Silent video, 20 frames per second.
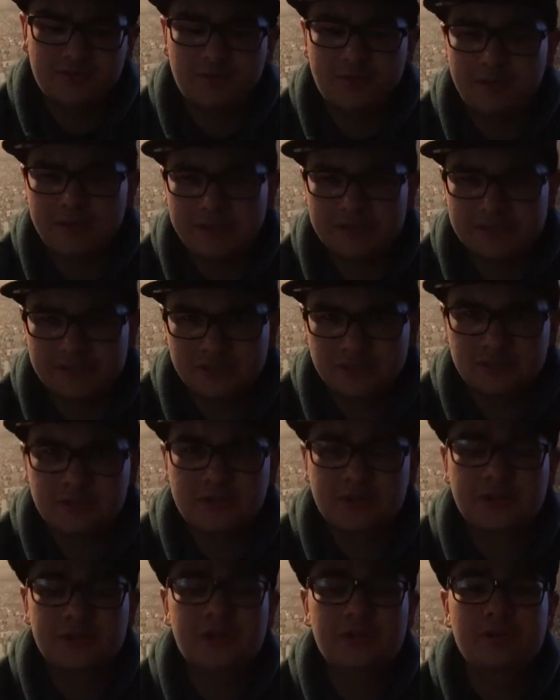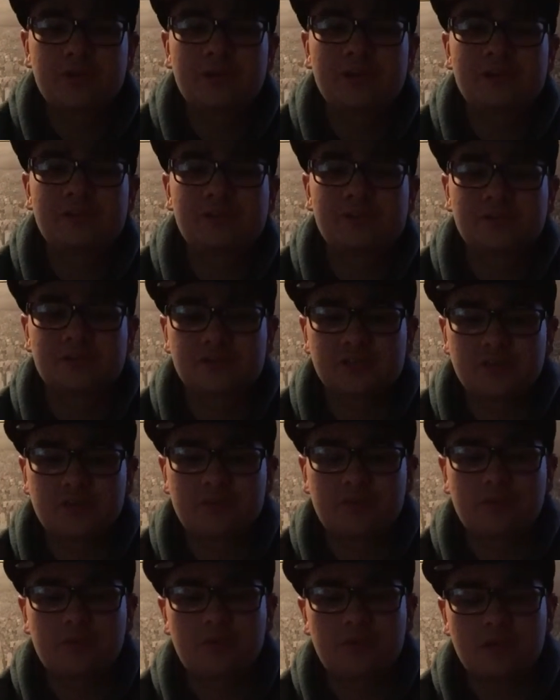for an ancient treasure, he is searching
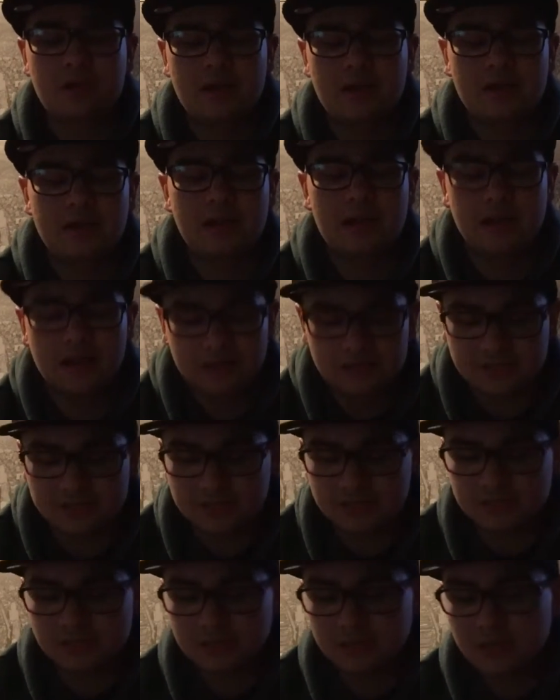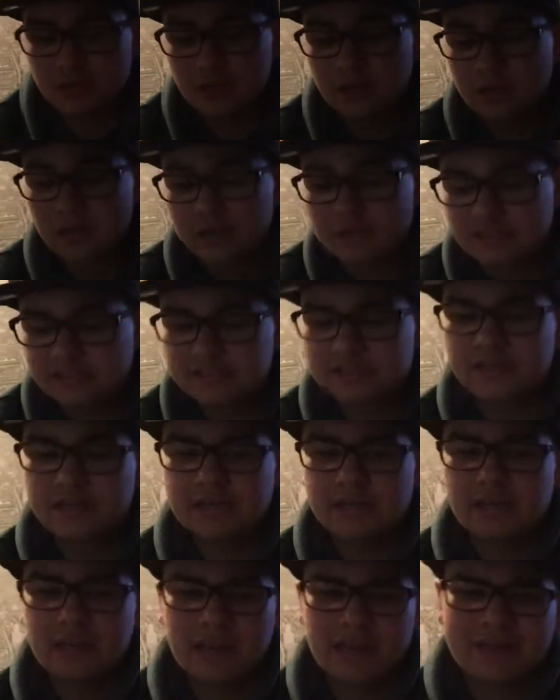for an ancient
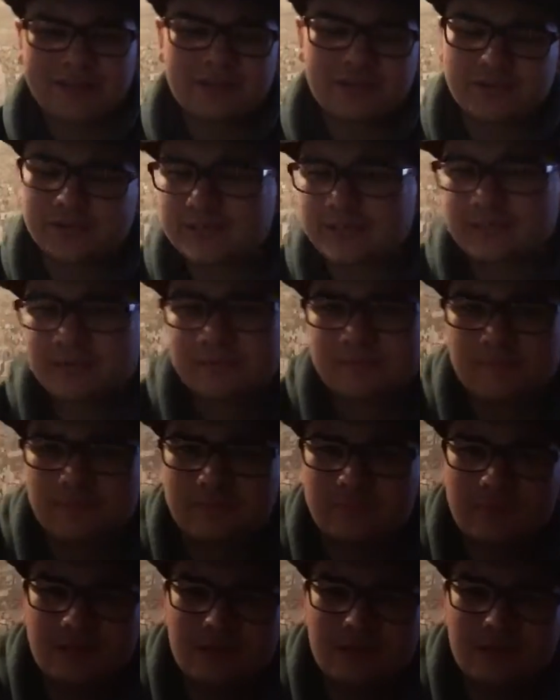city, and there are some